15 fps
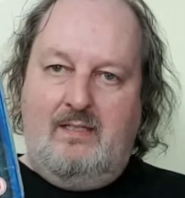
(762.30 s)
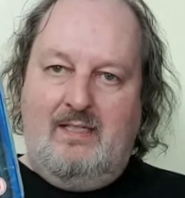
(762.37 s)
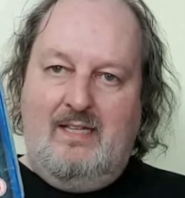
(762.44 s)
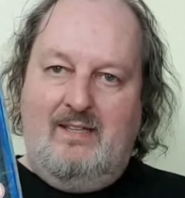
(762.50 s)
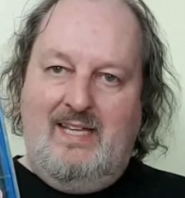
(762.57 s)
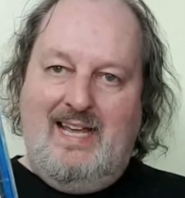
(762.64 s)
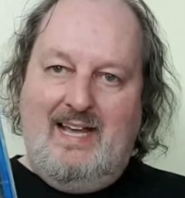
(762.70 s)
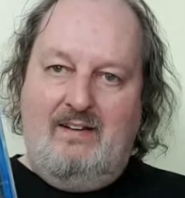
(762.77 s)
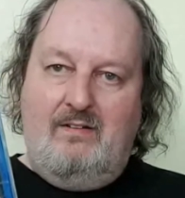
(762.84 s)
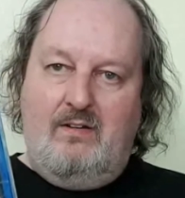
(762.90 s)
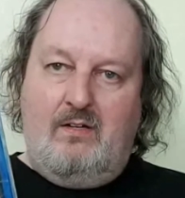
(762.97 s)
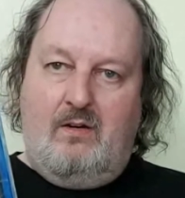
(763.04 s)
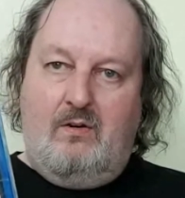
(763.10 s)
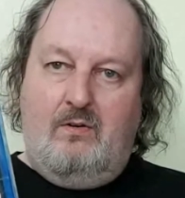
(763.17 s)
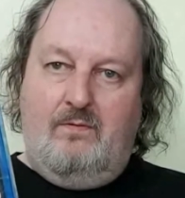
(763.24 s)
at the end
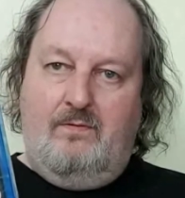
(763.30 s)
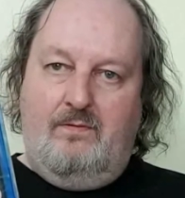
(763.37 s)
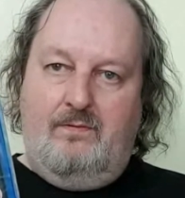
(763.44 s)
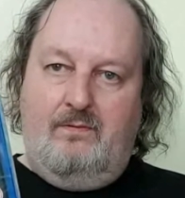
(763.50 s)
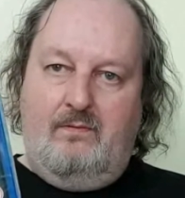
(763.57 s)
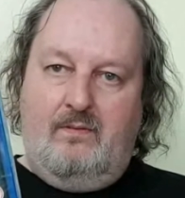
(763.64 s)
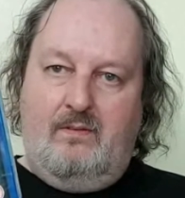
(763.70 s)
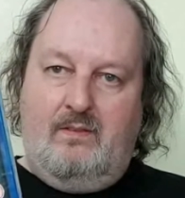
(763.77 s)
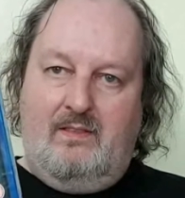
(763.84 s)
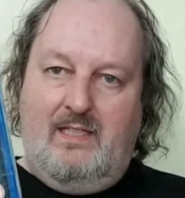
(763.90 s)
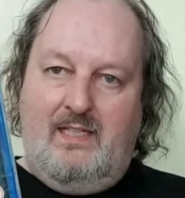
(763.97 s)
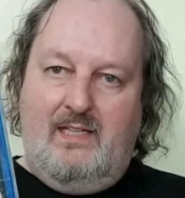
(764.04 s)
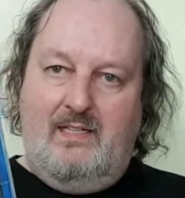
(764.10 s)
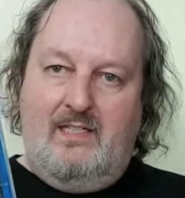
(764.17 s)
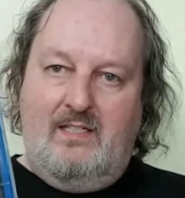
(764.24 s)
of
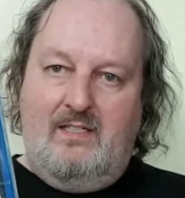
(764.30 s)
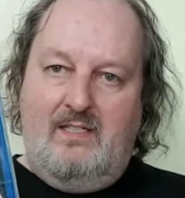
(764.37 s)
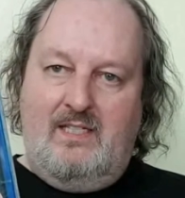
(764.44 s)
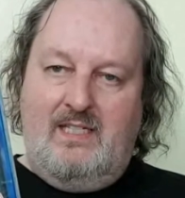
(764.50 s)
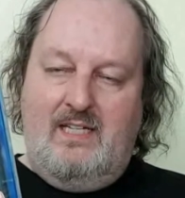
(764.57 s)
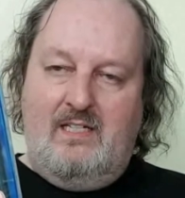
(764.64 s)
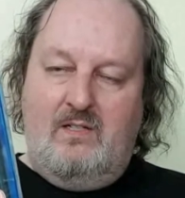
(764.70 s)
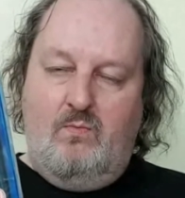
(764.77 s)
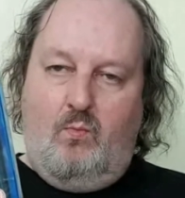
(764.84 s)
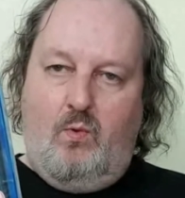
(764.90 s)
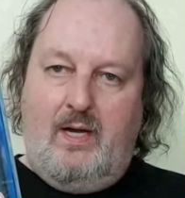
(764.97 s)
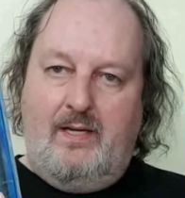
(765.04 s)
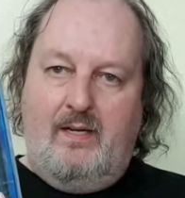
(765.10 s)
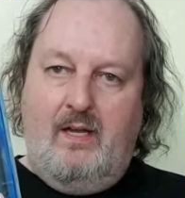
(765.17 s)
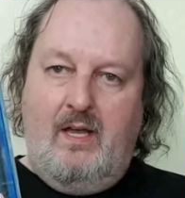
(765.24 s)
the season
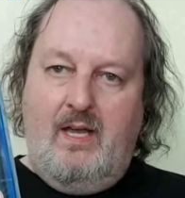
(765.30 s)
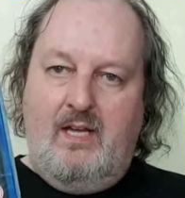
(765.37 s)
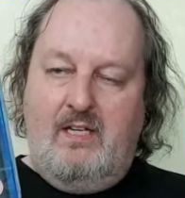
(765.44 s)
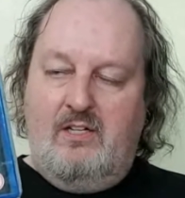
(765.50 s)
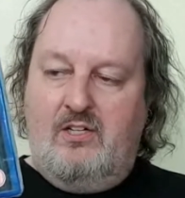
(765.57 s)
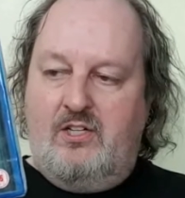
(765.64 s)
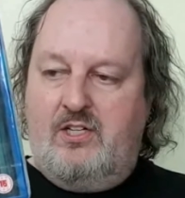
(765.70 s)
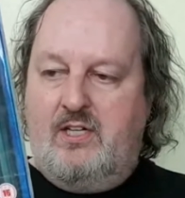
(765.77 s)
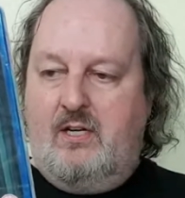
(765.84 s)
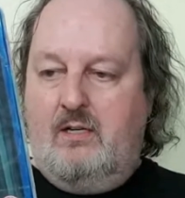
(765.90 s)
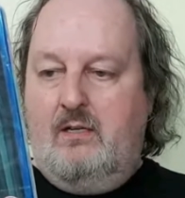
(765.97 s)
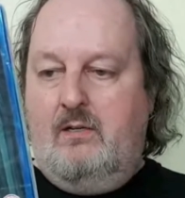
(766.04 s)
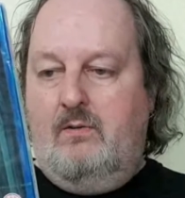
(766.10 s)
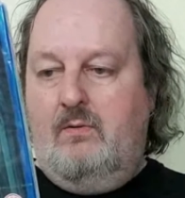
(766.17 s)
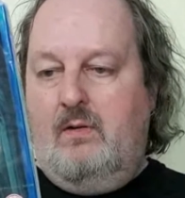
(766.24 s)
one.
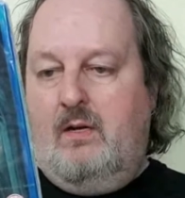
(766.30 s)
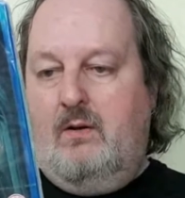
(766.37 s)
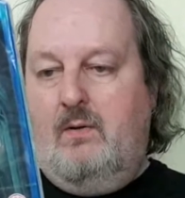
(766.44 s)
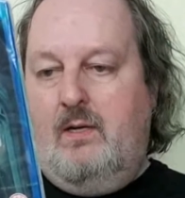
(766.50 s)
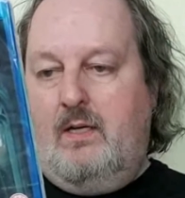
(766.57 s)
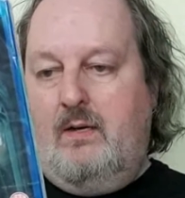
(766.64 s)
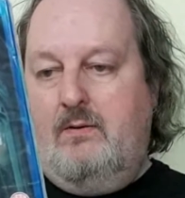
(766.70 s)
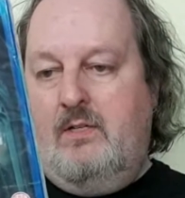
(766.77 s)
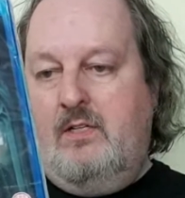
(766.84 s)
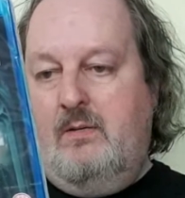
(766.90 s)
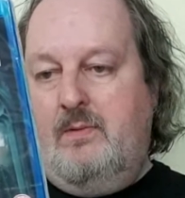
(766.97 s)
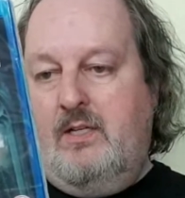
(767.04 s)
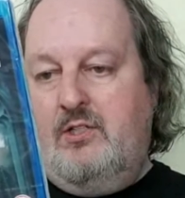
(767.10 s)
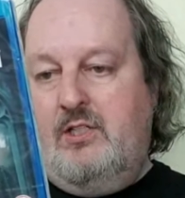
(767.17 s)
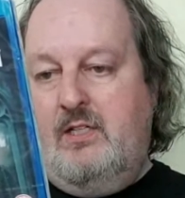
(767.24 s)
So I won't go too
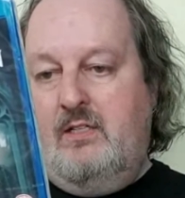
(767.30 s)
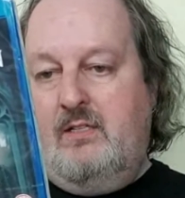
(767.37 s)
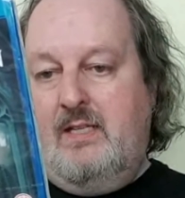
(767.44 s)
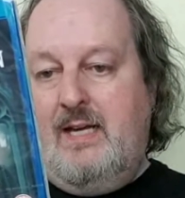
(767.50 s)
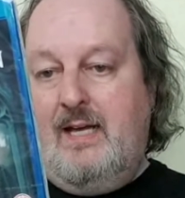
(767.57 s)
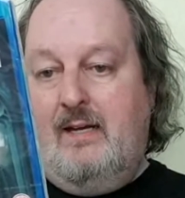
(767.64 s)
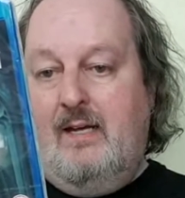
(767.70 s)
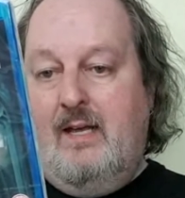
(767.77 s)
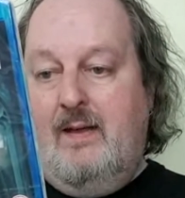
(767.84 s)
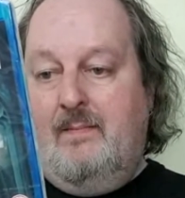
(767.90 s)
much into that.